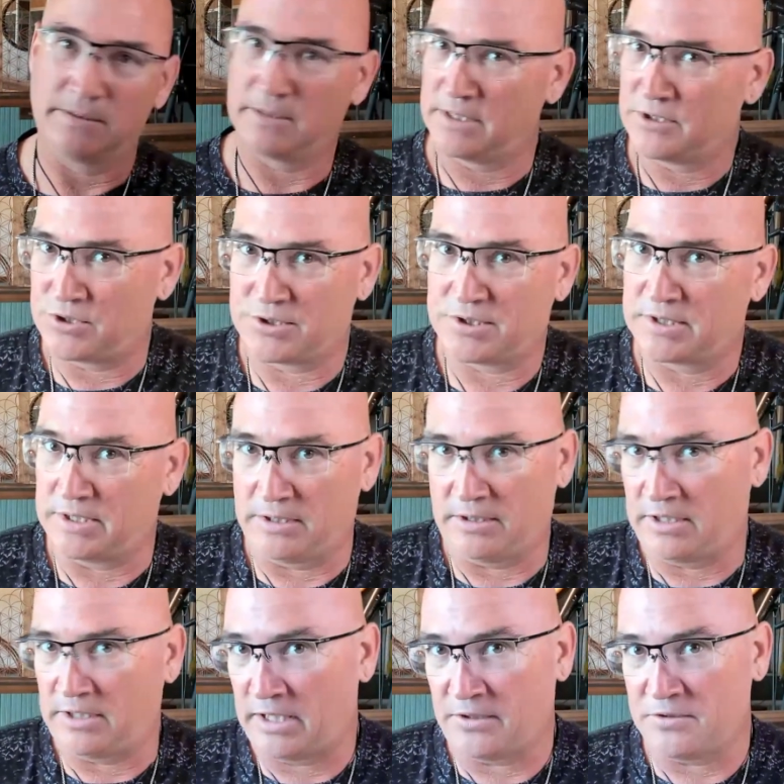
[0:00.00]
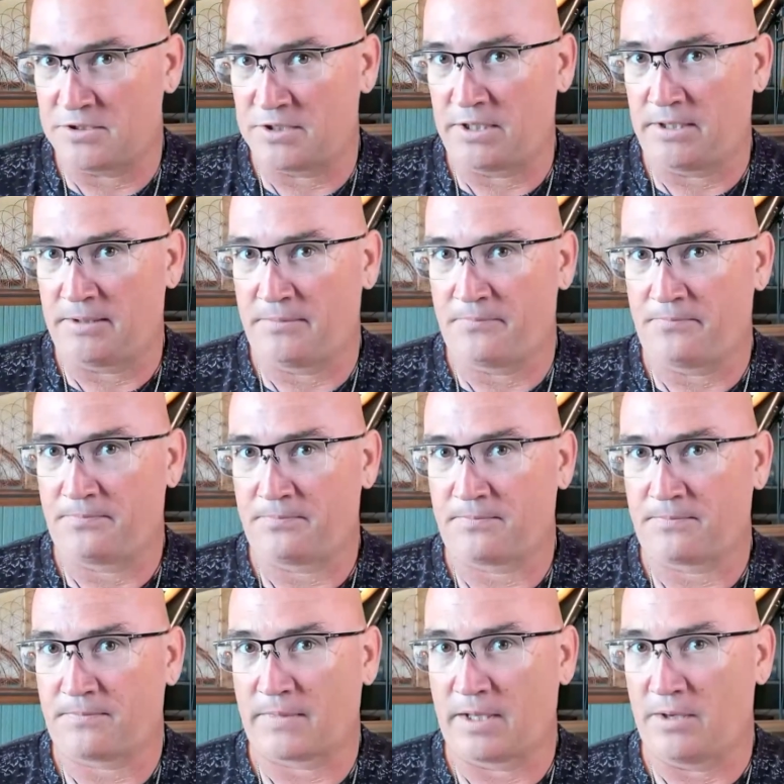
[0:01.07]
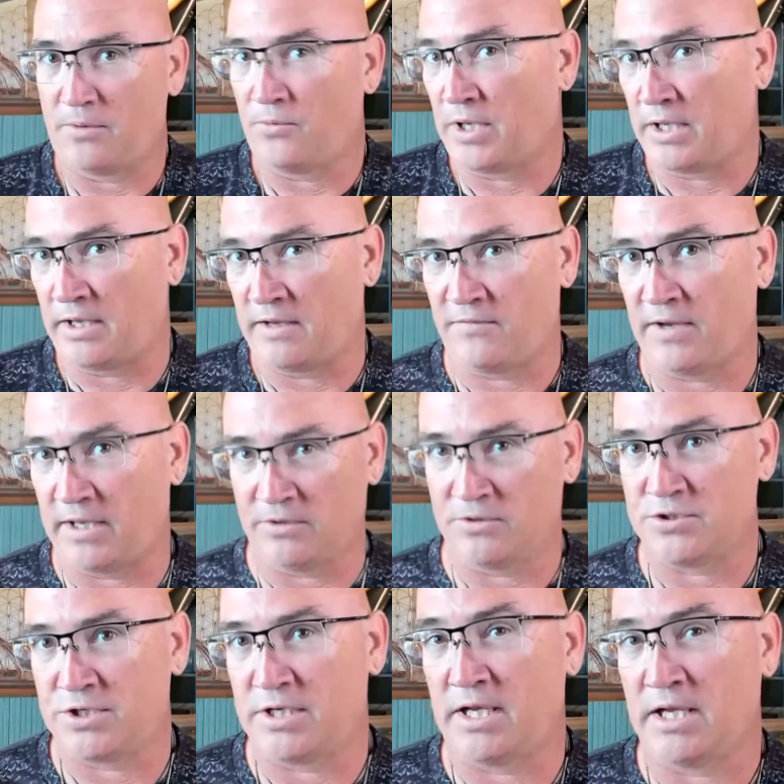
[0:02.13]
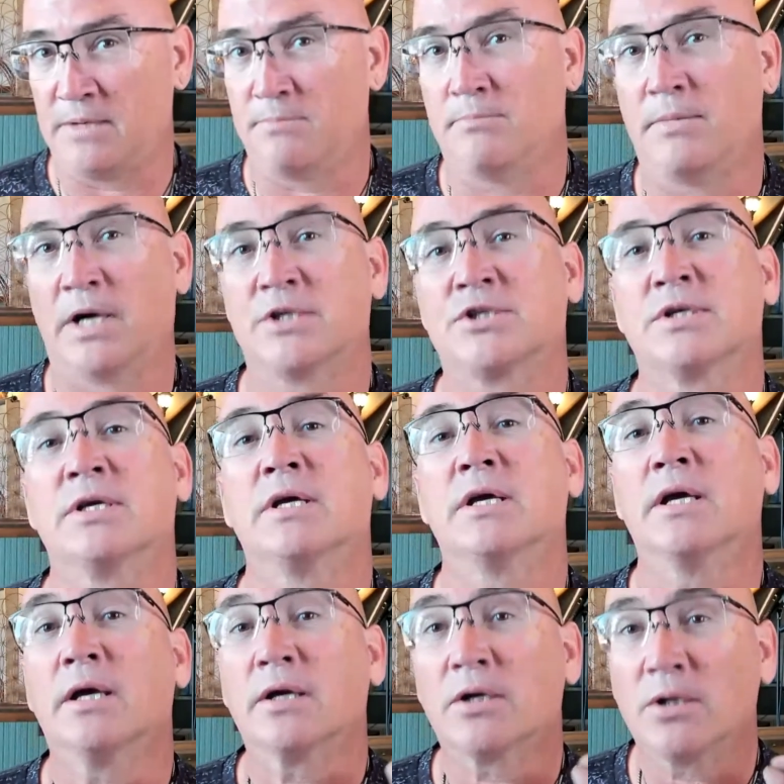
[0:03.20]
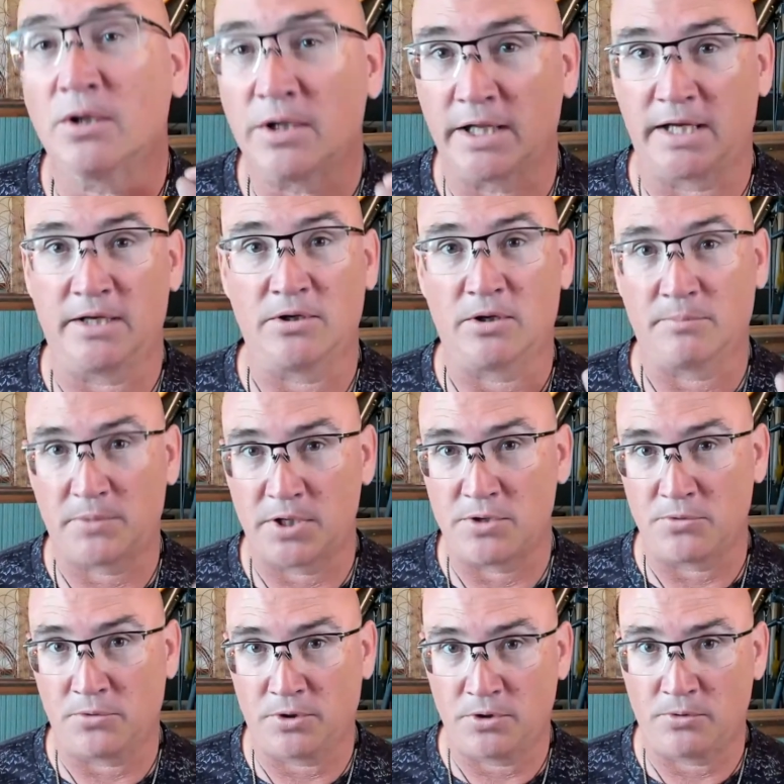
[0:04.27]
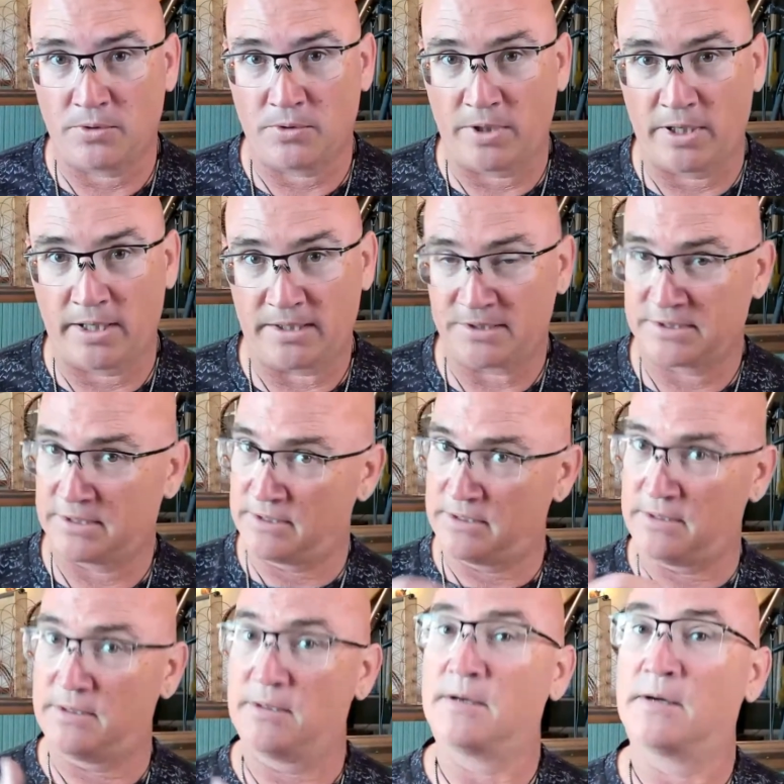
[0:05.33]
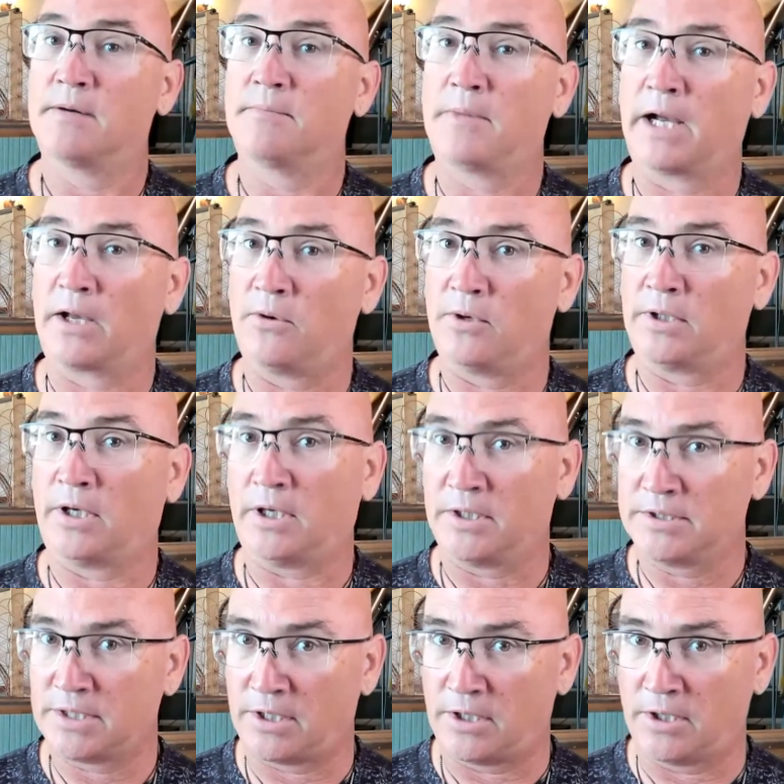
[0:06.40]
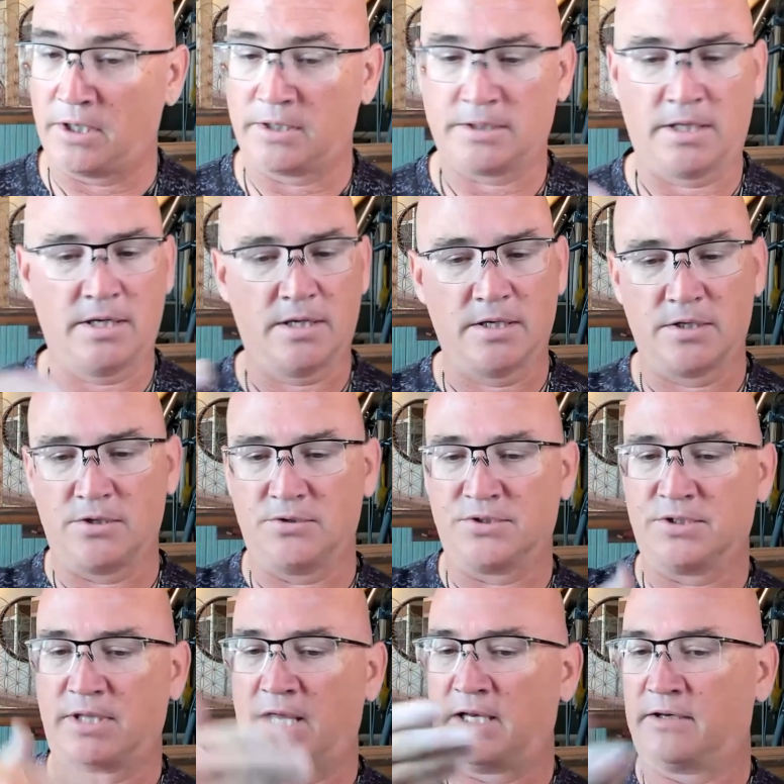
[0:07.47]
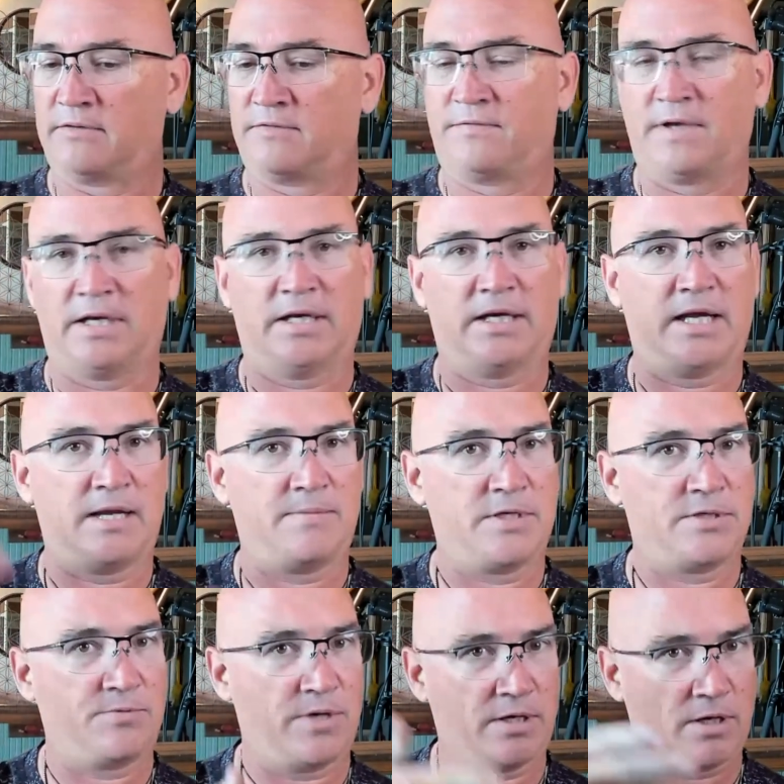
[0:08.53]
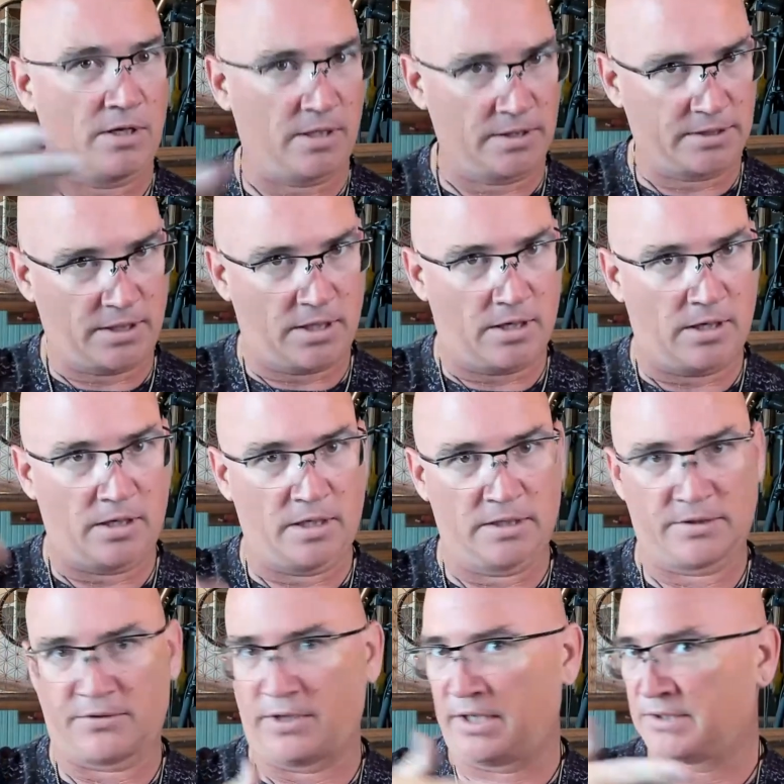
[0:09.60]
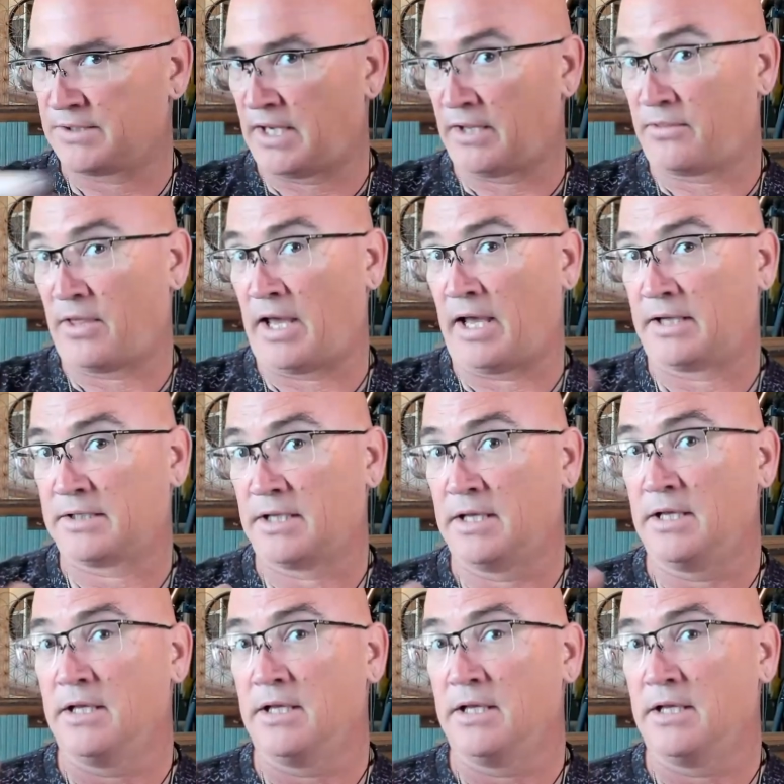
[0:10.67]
It's just stealing energy. We can give energy in much cleaner, purer ways by going heart to heart, using that infinity between heart to heart, things like that.